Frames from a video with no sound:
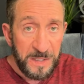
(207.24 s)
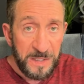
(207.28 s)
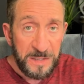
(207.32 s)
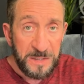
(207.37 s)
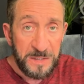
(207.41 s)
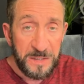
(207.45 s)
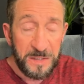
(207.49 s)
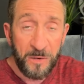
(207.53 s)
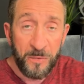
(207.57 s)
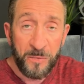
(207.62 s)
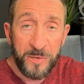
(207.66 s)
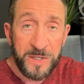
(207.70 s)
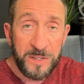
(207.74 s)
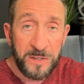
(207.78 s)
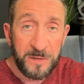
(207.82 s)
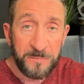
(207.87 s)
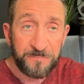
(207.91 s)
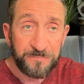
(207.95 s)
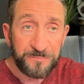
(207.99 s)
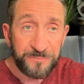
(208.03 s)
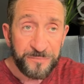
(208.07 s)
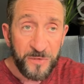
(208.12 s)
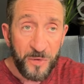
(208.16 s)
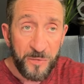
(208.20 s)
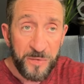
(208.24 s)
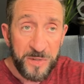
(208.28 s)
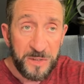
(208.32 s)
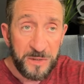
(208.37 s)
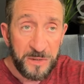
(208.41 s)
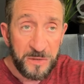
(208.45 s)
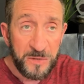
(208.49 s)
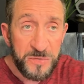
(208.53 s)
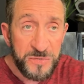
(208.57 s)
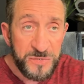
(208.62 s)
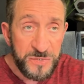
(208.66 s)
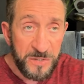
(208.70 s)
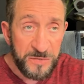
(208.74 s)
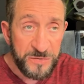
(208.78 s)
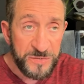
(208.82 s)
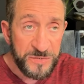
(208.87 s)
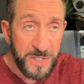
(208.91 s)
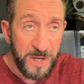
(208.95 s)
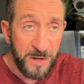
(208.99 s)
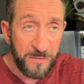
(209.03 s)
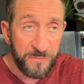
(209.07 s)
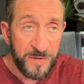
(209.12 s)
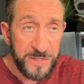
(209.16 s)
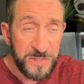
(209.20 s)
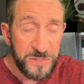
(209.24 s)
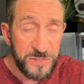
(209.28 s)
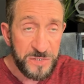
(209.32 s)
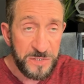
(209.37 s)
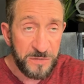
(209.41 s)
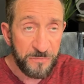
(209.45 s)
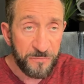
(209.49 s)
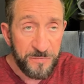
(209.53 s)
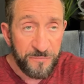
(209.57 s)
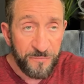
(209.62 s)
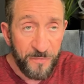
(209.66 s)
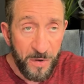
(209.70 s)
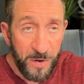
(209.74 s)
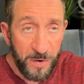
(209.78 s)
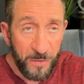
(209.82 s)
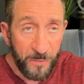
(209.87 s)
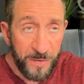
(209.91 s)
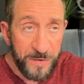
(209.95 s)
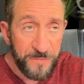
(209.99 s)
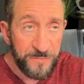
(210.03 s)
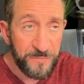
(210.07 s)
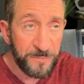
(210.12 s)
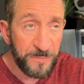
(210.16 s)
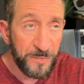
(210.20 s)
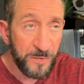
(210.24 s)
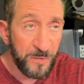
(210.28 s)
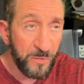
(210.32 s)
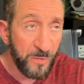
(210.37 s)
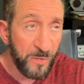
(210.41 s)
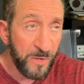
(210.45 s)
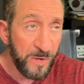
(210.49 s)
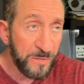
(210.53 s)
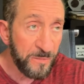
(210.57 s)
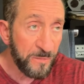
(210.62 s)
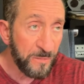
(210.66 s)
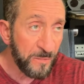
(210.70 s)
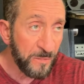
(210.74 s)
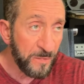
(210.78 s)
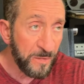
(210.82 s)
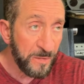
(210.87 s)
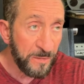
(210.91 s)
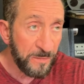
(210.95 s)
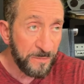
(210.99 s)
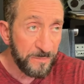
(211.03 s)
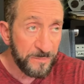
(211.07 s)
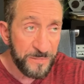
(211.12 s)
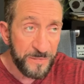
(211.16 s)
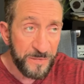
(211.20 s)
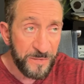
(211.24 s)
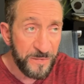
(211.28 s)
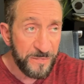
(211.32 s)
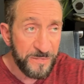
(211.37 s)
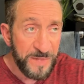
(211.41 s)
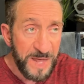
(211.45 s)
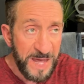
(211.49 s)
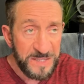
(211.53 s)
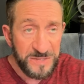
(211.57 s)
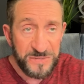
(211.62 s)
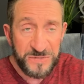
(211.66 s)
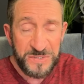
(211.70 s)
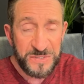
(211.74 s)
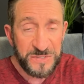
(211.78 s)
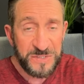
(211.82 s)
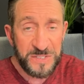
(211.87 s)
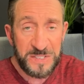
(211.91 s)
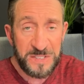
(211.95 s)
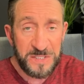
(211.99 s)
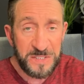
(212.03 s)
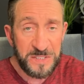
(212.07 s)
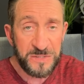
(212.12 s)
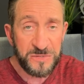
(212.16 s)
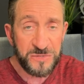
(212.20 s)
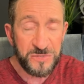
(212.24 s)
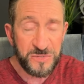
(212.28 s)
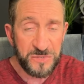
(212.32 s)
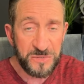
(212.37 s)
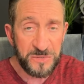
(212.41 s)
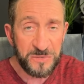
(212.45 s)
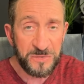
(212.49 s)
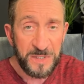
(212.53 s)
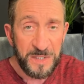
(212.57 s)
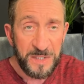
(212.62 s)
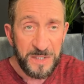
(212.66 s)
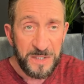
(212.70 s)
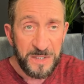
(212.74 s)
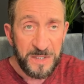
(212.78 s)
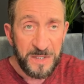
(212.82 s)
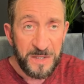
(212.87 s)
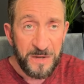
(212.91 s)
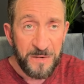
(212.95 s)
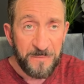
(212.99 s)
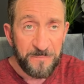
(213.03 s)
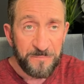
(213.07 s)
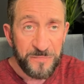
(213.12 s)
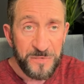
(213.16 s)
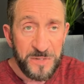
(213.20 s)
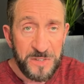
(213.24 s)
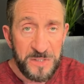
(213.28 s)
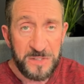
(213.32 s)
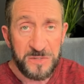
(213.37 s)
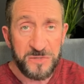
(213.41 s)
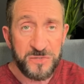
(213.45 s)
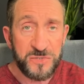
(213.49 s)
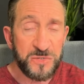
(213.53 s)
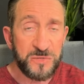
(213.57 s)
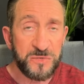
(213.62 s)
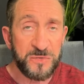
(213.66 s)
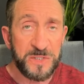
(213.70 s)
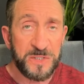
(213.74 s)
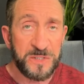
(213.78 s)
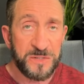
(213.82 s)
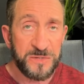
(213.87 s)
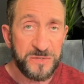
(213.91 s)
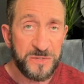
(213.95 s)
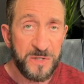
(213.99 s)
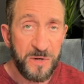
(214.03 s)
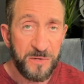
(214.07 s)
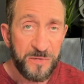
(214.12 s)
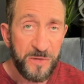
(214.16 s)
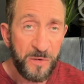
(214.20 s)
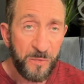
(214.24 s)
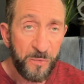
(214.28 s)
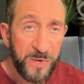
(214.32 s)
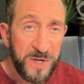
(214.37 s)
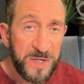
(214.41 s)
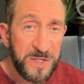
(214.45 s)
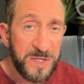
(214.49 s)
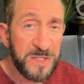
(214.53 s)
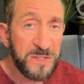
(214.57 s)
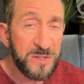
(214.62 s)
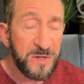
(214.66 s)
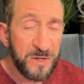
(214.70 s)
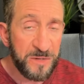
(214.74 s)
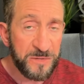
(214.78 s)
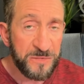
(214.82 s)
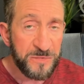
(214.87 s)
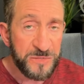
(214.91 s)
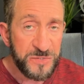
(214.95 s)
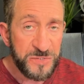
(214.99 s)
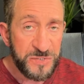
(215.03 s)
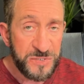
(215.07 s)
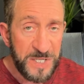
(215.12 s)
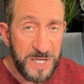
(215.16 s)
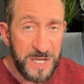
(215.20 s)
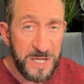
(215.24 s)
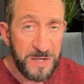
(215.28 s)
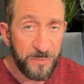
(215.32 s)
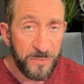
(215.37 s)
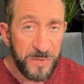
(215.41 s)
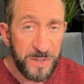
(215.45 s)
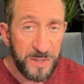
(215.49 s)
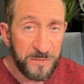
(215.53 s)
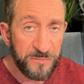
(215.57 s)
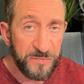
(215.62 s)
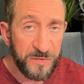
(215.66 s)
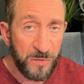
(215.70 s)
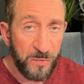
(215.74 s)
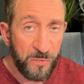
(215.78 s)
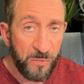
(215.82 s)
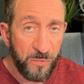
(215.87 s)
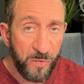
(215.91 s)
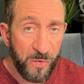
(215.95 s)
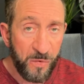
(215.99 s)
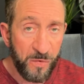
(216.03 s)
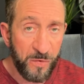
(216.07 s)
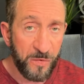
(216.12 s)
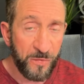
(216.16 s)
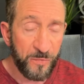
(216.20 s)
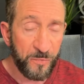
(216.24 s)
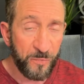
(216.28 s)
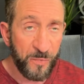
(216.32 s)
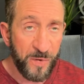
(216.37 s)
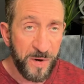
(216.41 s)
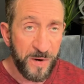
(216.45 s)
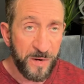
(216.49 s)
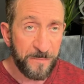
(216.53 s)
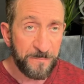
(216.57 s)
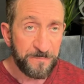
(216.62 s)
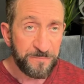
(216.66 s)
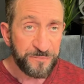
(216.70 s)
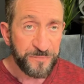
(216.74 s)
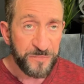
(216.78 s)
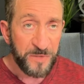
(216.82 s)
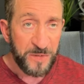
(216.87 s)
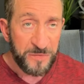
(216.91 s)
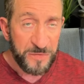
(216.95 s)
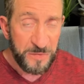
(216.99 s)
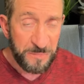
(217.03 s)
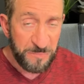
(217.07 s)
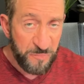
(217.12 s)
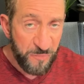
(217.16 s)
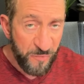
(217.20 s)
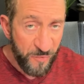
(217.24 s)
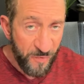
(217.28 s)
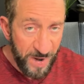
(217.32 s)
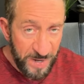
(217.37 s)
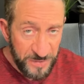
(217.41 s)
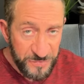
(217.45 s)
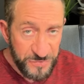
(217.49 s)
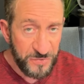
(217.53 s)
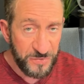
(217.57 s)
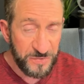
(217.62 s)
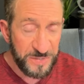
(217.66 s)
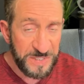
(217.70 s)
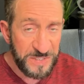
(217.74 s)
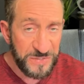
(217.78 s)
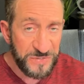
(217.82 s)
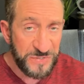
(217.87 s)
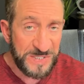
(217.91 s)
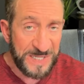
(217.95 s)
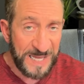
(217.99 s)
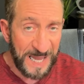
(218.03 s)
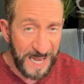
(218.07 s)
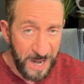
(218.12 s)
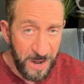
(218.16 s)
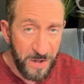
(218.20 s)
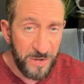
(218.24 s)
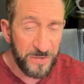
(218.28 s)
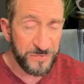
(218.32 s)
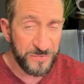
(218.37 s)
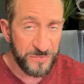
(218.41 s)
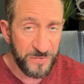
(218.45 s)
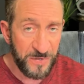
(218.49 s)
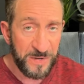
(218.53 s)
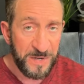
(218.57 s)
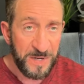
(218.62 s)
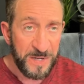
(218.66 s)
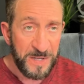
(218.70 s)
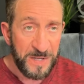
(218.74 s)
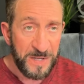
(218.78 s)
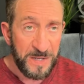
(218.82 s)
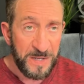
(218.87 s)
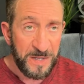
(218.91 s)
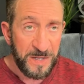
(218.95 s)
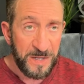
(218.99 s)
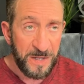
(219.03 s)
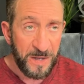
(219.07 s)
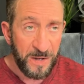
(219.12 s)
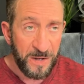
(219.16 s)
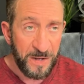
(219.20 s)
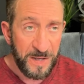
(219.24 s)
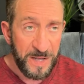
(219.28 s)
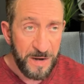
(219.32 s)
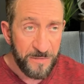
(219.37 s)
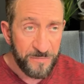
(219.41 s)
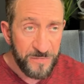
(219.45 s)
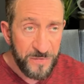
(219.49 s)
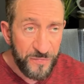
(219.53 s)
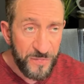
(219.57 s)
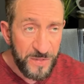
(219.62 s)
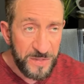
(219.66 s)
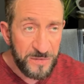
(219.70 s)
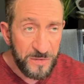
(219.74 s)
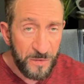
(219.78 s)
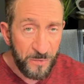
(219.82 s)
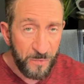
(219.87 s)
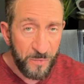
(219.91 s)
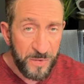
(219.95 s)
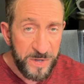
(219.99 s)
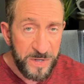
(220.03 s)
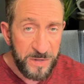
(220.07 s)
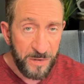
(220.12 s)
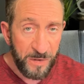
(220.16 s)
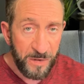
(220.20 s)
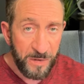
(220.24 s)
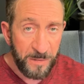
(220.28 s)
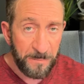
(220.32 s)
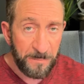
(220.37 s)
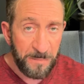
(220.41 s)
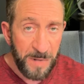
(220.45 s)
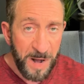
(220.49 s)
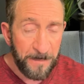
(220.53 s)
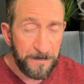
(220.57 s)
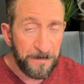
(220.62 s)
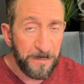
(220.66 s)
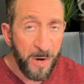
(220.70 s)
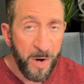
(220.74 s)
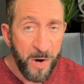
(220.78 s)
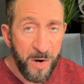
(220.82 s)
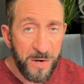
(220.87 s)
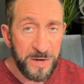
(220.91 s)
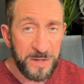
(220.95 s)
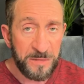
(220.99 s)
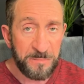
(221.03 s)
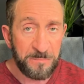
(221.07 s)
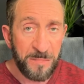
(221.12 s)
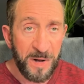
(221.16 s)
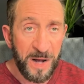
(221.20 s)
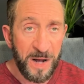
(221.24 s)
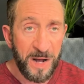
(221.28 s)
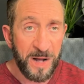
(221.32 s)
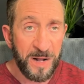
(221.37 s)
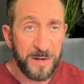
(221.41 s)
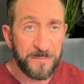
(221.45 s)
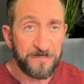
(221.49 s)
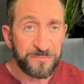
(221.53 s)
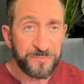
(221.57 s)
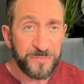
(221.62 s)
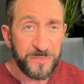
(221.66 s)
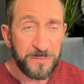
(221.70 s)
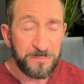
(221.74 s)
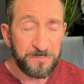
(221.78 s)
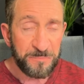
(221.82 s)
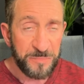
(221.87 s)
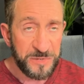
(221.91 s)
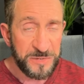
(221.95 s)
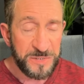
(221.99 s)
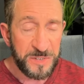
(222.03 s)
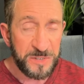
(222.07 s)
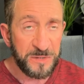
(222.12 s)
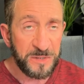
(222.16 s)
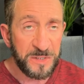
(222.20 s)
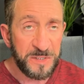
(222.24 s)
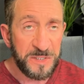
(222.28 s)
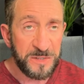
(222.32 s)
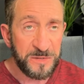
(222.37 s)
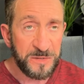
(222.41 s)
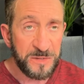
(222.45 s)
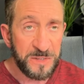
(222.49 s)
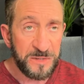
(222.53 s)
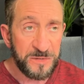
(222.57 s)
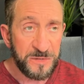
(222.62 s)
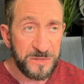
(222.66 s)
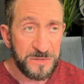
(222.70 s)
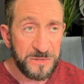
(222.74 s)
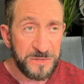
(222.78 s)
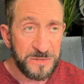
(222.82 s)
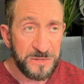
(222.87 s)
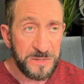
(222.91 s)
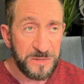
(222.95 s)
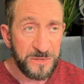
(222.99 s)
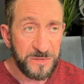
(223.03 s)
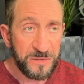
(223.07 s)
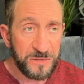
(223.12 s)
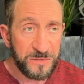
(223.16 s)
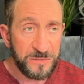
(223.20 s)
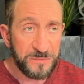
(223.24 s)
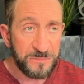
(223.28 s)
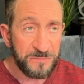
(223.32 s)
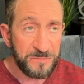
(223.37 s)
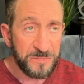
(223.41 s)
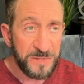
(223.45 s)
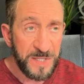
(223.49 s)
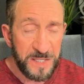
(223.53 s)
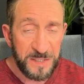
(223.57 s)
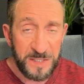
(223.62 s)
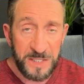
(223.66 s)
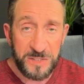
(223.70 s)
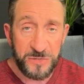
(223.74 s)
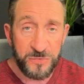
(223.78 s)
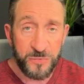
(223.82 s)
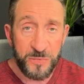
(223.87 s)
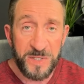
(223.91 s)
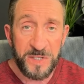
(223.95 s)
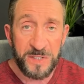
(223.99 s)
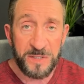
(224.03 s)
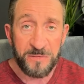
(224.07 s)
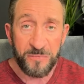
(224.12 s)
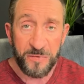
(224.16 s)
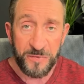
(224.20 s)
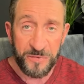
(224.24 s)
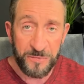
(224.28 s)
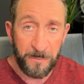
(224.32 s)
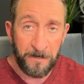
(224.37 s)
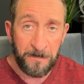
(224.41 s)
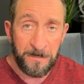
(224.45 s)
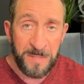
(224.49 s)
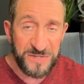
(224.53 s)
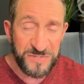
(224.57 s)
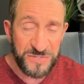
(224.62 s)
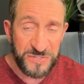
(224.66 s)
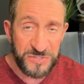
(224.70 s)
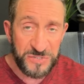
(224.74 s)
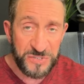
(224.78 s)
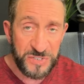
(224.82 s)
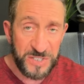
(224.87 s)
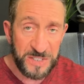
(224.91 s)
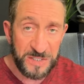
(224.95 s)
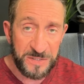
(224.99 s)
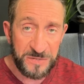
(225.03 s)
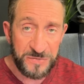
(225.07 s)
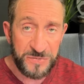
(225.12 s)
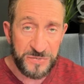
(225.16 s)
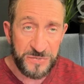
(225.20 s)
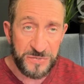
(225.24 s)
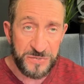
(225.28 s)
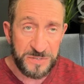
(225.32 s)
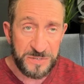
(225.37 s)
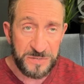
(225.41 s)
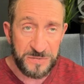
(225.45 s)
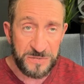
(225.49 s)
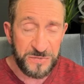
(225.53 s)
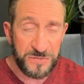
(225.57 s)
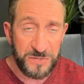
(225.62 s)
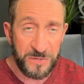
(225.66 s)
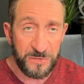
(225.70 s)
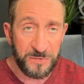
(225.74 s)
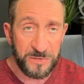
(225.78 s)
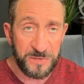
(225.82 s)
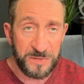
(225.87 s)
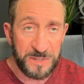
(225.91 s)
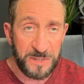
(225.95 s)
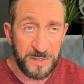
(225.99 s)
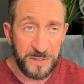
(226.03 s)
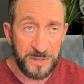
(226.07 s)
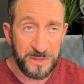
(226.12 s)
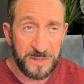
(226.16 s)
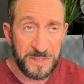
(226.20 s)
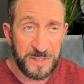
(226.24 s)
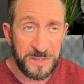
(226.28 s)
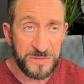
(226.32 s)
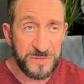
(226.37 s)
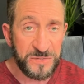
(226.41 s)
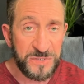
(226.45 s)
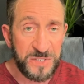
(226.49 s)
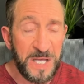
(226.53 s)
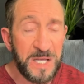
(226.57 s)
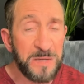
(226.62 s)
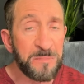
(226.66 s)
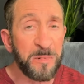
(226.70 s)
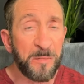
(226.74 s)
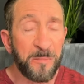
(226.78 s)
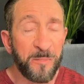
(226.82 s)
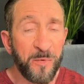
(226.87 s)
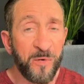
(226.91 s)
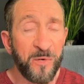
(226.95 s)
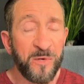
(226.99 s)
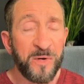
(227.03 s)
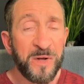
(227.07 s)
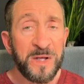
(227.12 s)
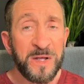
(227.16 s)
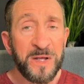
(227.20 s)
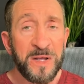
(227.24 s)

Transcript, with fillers: you know, we could we could lose our salvation if we fall away from the Lord? Well, that isn't the issue. The issue is, though, that we need to understand we live in a world where the pressure is counter. Uh, everything that we are bombarded by, particularly in the in the in the day and age we live, when messaging is is so you uh, know, inescapable,